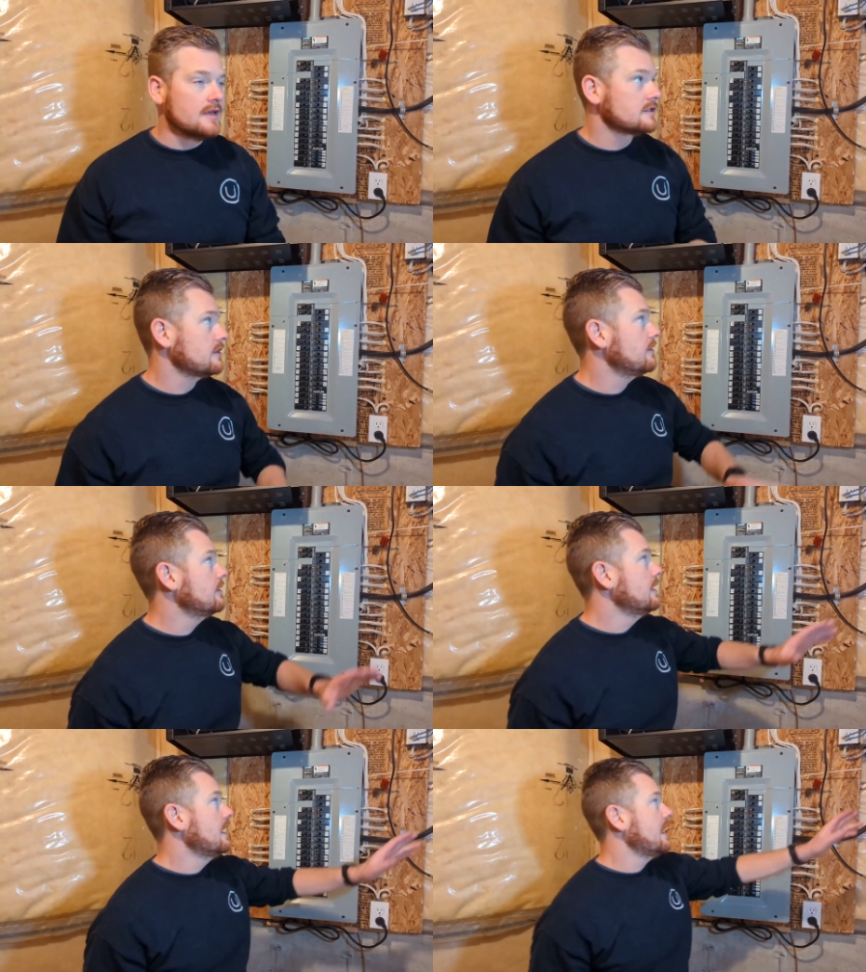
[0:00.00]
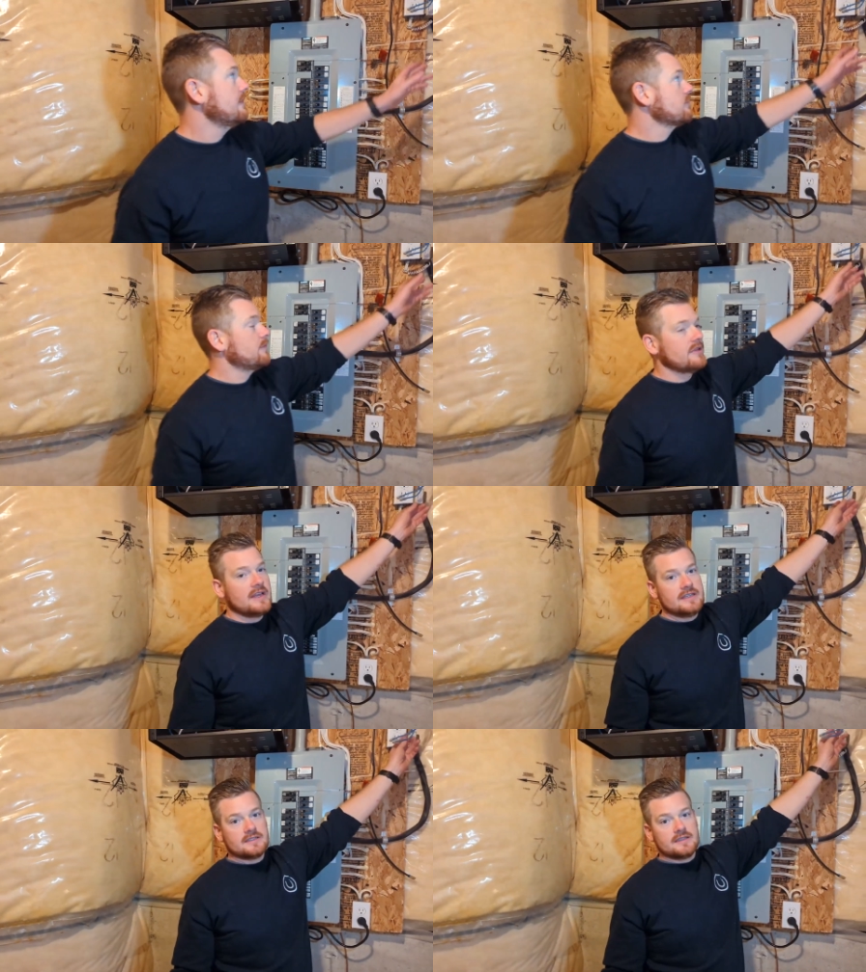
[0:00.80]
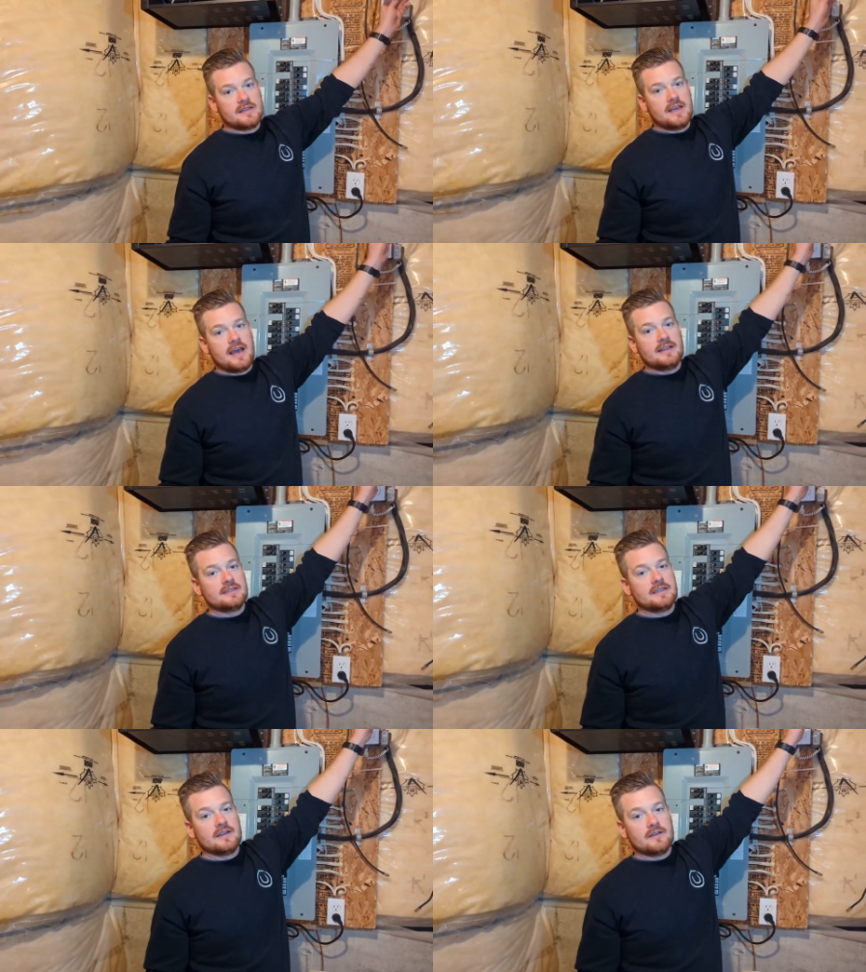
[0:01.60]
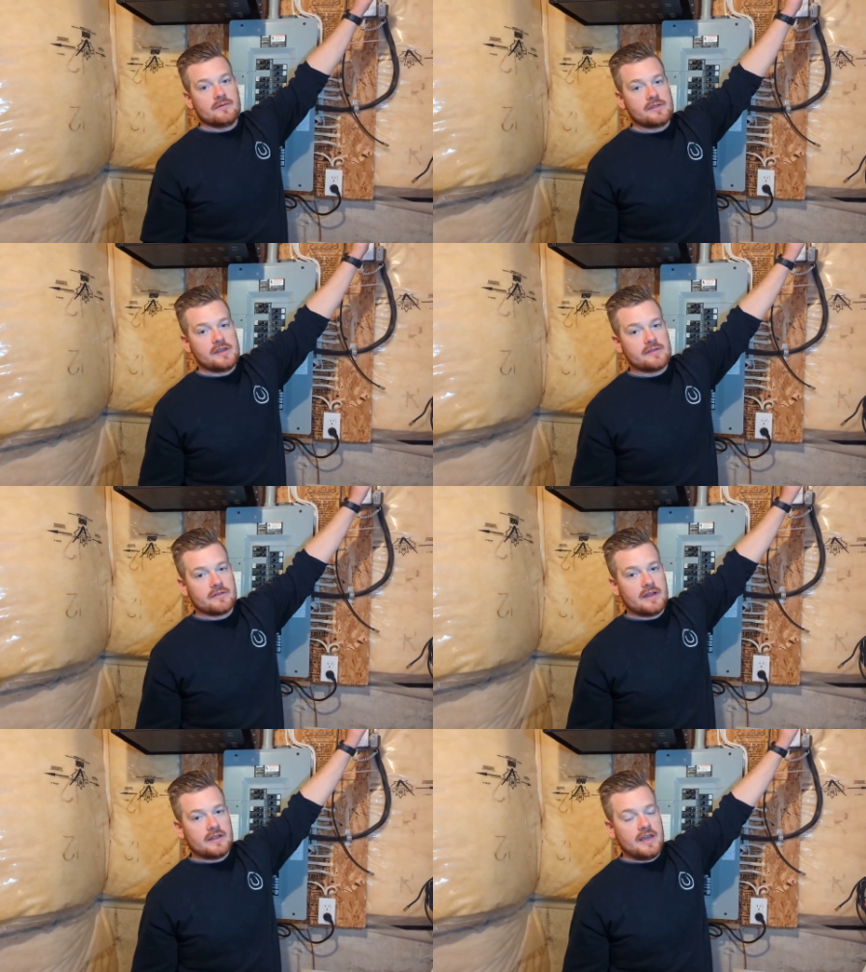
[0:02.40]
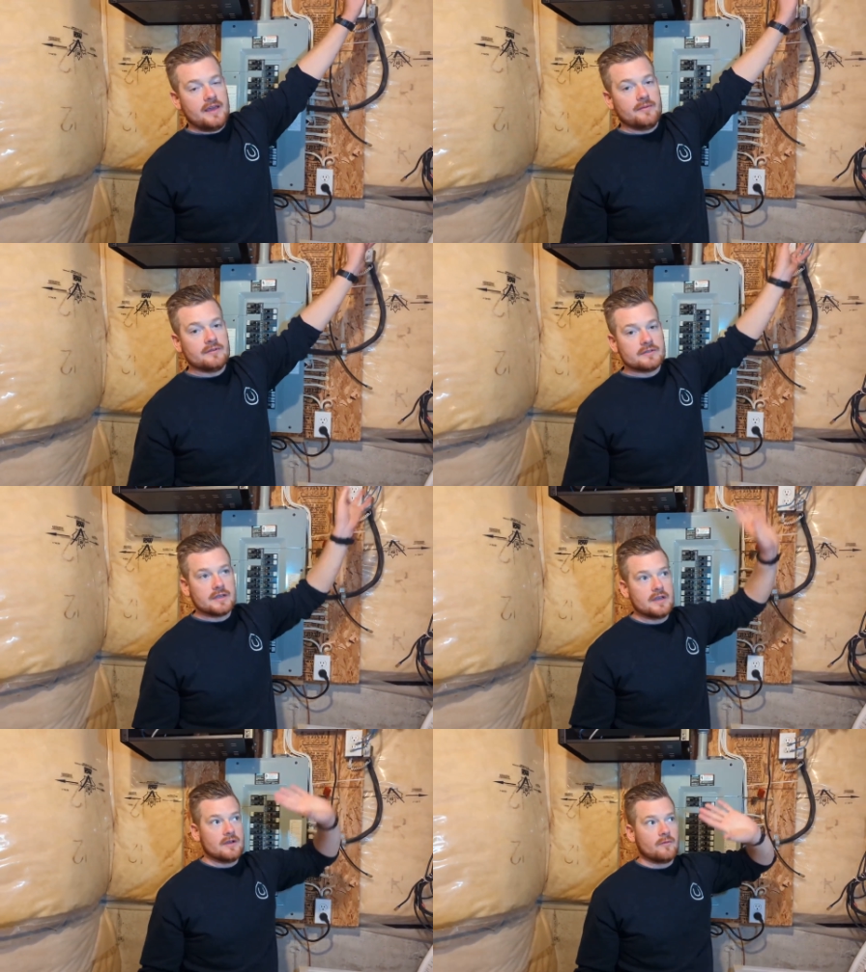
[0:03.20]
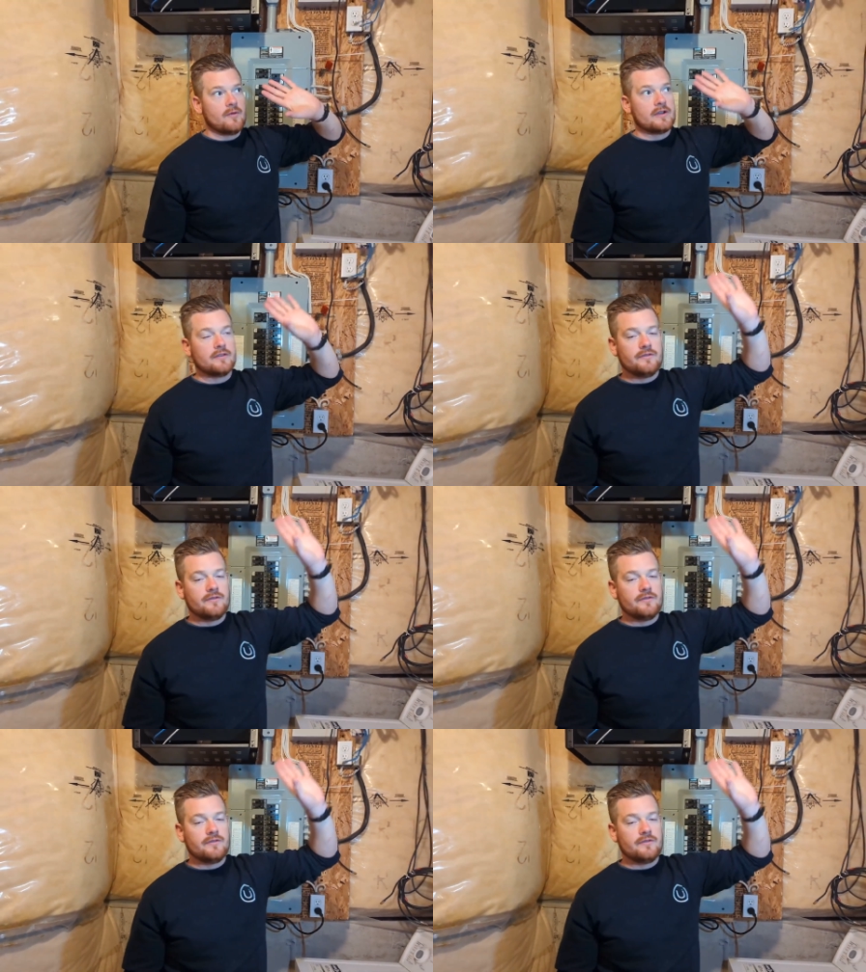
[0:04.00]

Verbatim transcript: So I've replaced the ends here with ethernet cables. Where